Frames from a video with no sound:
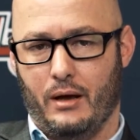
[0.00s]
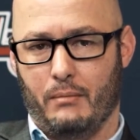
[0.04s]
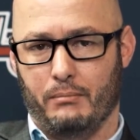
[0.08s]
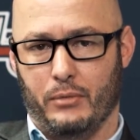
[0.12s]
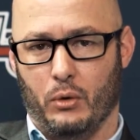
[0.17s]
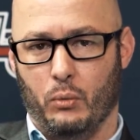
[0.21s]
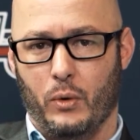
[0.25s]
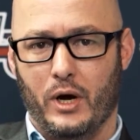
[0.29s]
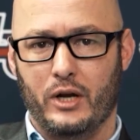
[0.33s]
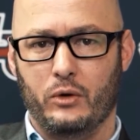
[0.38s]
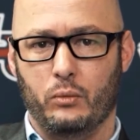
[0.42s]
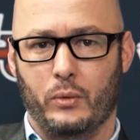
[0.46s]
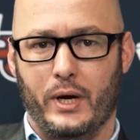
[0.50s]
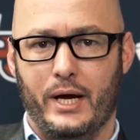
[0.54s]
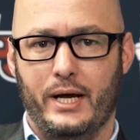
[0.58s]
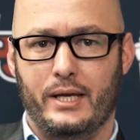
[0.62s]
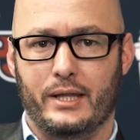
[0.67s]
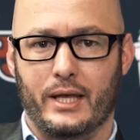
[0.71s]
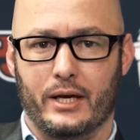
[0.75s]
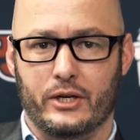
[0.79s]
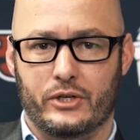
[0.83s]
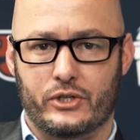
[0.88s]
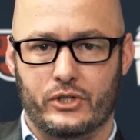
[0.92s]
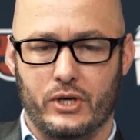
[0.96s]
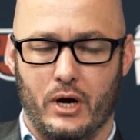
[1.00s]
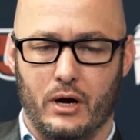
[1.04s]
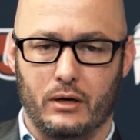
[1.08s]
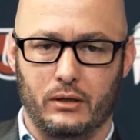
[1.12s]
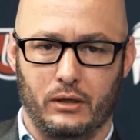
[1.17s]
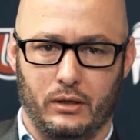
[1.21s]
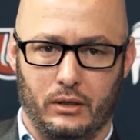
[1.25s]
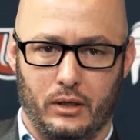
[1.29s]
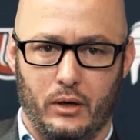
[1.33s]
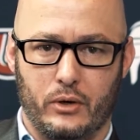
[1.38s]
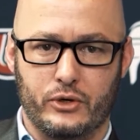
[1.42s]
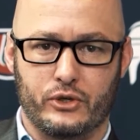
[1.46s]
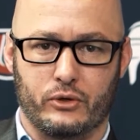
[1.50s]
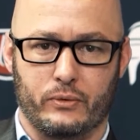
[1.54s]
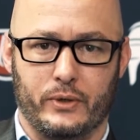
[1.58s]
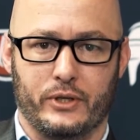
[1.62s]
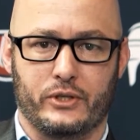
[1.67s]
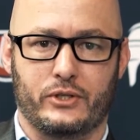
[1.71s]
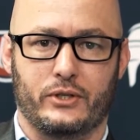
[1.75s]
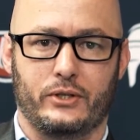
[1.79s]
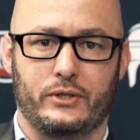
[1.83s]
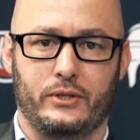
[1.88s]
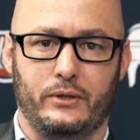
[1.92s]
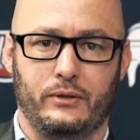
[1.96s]
But one way that Charlotte Lozier
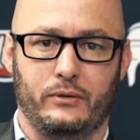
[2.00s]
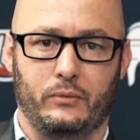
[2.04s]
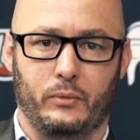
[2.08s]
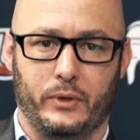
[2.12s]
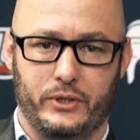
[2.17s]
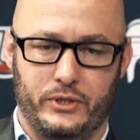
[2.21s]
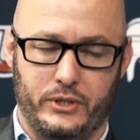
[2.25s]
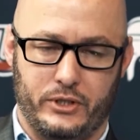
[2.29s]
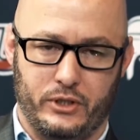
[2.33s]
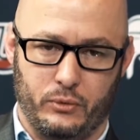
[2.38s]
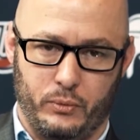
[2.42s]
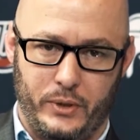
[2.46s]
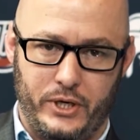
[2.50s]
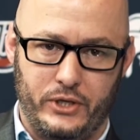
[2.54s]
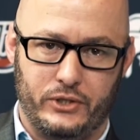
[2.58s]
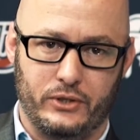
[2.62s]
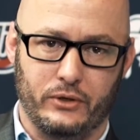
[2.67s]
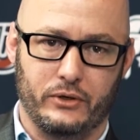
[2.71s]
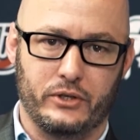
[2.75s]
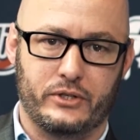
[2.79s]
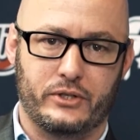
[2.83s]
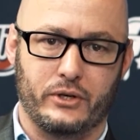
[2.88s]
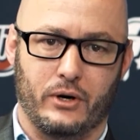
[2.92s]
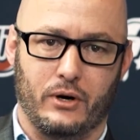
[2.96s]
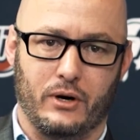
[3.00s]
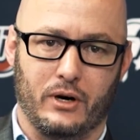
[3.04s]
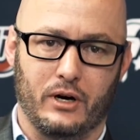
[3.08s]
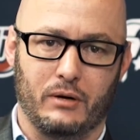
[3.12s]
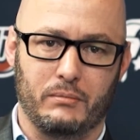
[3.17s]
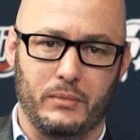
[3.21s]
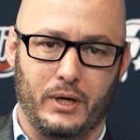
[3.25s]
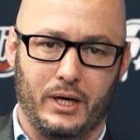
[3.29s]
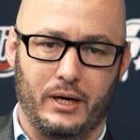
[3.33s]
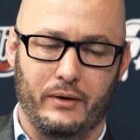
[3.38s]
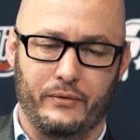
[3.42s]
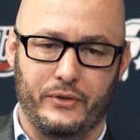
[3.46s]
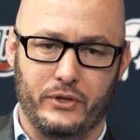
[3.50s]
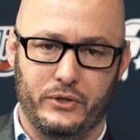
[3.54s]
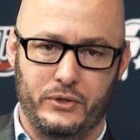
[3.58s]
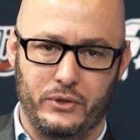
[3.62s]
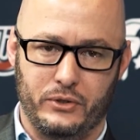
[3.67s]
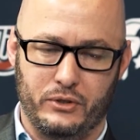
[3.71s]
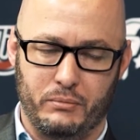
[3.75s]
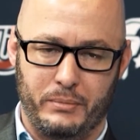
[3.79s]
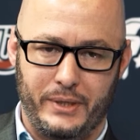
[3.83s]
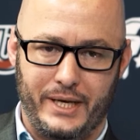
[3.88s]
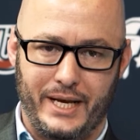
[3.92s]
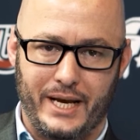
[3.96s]
Institute, which is the research arm of the
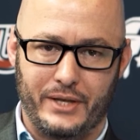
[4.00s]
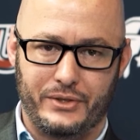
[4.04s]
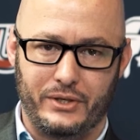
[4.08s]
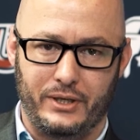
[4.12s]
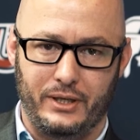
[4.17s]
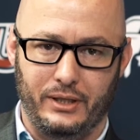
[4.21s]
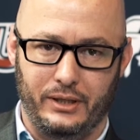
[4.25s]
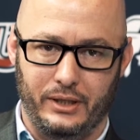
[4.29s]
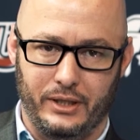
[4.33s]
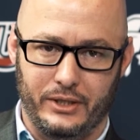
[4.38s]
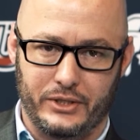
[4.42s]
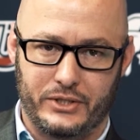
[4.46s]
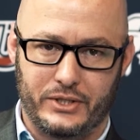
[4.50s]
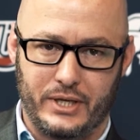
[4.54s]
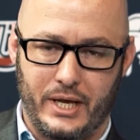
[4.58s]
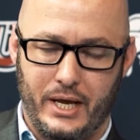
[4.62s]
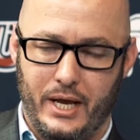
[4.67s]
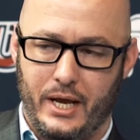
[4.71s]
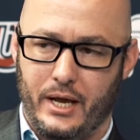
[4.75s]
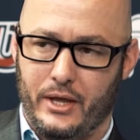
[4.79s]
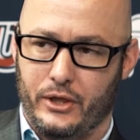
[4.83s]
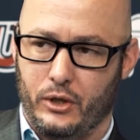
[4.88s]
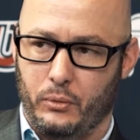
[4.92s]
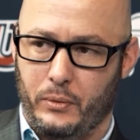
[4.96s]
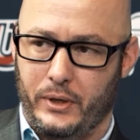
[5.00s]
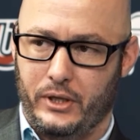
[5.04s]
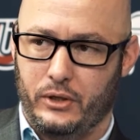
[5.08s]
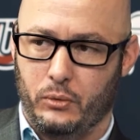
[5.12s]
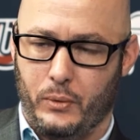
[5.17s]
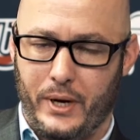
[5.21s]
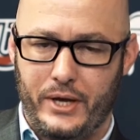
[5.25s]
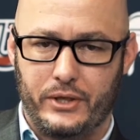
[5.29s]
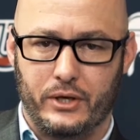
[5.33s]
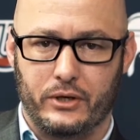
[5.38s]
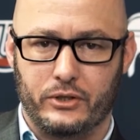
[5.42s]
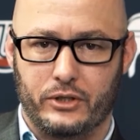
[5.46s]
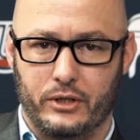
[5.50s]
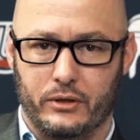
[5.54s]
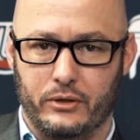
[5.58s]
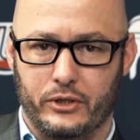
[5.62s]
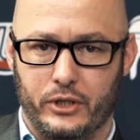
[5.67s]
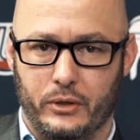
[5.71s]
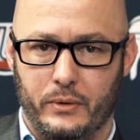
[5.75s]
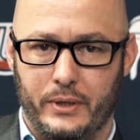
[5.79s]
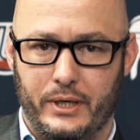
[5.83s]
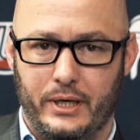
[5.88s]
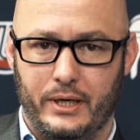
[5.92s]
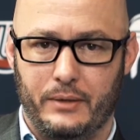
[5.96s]
Susan B. Anthony list, the way that they're
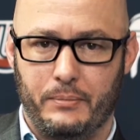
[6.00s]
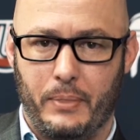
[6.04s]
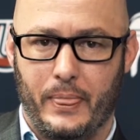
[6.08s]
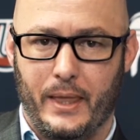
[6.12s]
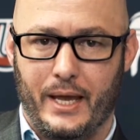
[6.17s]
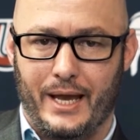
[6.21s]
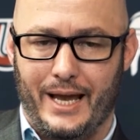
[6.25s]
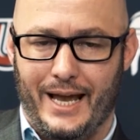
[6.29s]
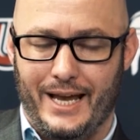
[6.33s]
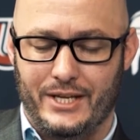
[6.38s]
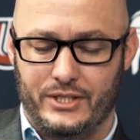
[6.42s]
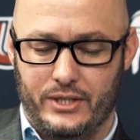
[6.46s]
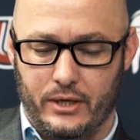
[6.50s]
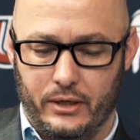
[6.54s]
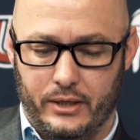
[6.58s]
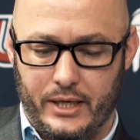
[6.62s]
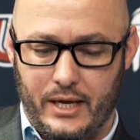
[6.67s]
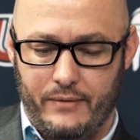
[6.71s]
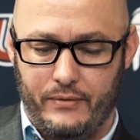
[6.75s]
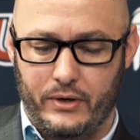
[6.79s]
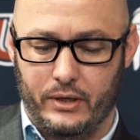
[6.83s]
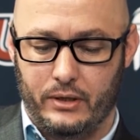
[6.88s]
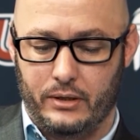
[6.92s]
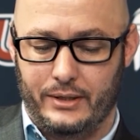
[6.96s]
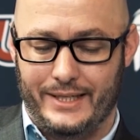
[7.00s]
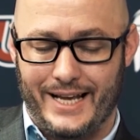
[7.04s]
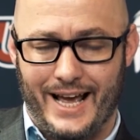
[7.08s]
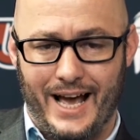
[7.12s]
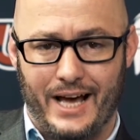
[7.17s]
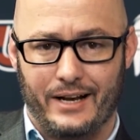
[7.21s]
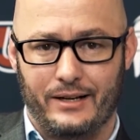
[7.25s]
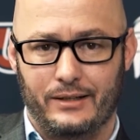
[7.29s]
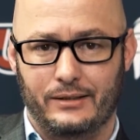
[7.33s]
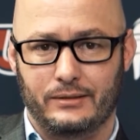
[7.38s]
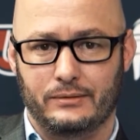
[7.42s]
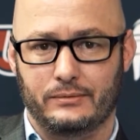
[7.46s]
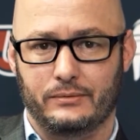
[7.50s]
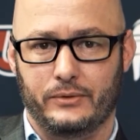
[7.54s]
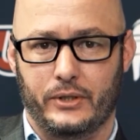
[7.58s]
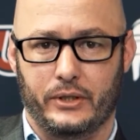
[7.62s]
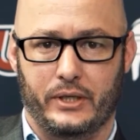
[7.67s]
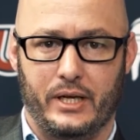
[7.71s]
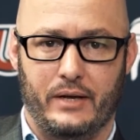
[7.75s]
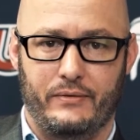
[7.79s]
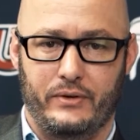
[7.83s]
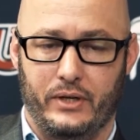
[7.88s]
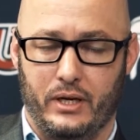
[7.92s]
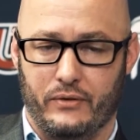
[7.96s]
doing it is they're giving data,
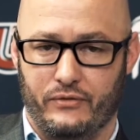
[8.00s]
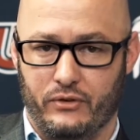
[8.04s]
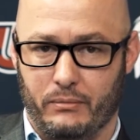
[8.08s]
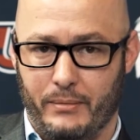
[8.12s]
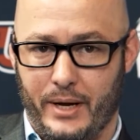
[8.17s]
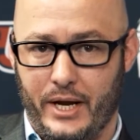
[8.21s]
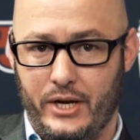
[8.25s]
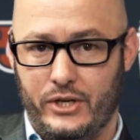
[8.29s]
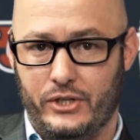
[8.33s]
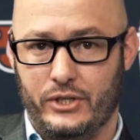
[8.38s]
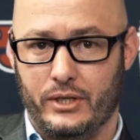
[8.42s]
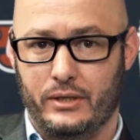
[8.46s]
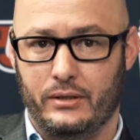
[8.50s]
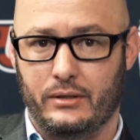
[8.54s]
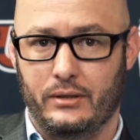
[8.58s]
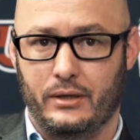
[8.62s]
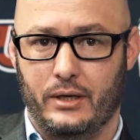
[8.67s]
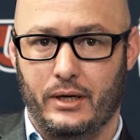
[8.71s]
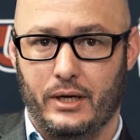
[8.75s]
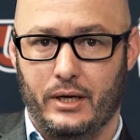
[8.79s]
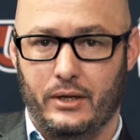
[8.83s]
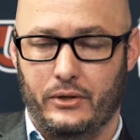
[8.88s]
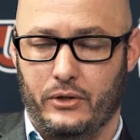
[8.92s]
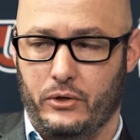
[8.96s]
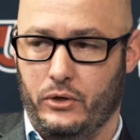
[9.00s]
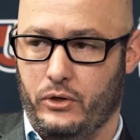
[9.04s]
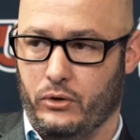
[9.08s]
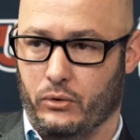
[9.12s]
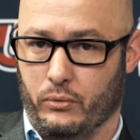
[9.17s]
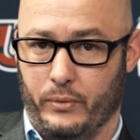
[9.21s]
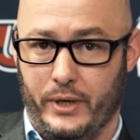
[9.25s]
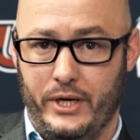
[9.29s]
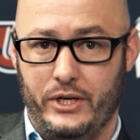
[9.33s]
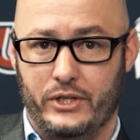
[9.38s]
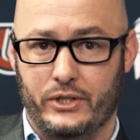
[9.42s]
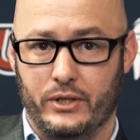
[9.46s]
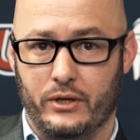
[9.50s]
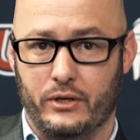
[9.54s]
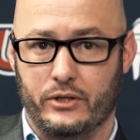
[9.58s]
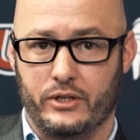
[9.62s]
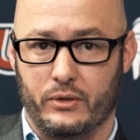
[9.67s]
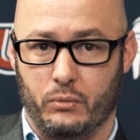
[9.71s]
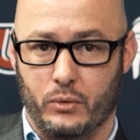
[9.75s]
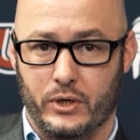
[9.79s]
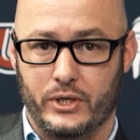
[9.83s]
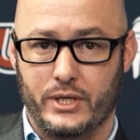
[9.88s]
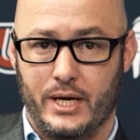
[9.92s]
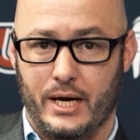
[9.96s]
they're giving information, they're doing
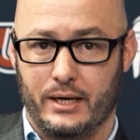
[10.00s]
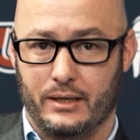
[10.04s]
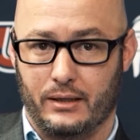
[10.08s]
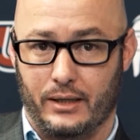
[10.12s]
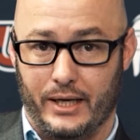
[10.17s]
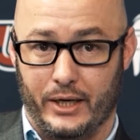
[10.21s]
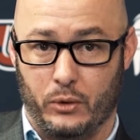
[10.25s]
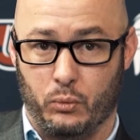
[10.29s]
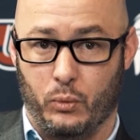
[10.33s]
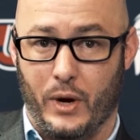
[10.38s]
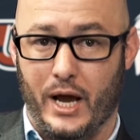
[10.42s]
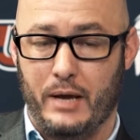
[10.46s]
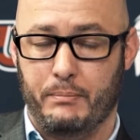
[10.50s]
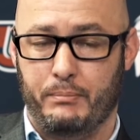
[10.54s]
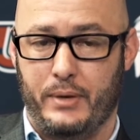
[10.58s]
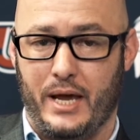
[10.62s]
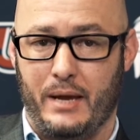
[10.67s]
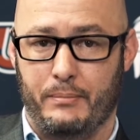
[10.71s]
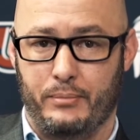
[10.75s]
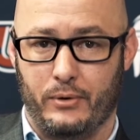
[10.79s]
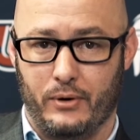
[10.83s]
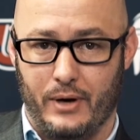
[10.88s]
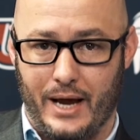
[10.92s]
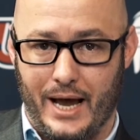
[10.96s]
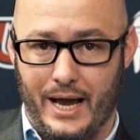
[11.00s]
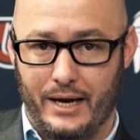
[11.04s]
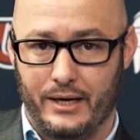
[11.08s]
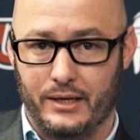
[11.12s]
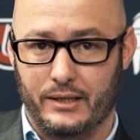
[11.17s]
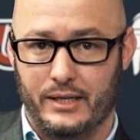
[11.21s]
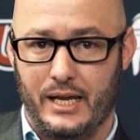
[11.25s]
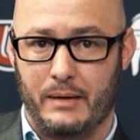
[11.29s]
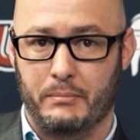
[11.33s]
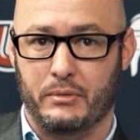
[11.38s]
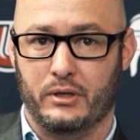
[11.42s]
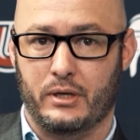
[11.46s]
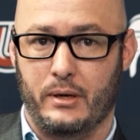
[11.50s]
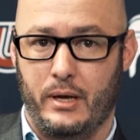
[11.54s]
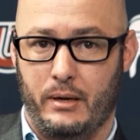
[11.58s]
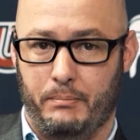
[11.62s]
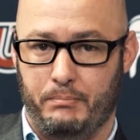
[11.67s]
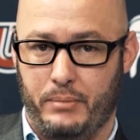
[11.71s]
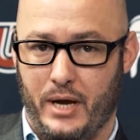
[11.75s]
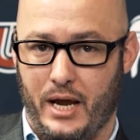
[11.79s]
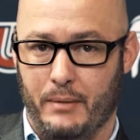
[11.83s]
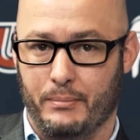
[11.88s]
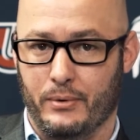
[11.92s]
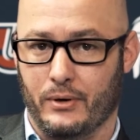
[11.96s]
research, and we're talking like white paper, academic
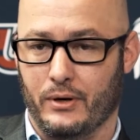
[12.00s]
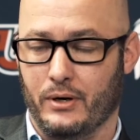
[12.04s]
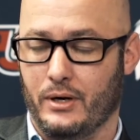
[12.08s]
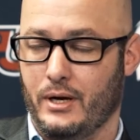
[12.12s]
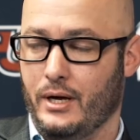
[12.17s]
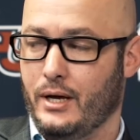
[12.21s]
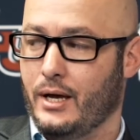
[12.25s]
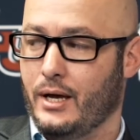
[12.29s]
paper